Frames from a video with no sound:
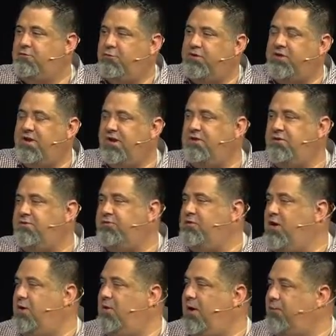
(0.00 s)
29 years
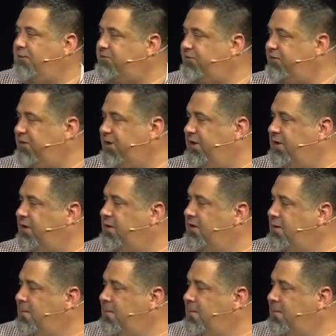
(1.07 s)
ago, I was sitting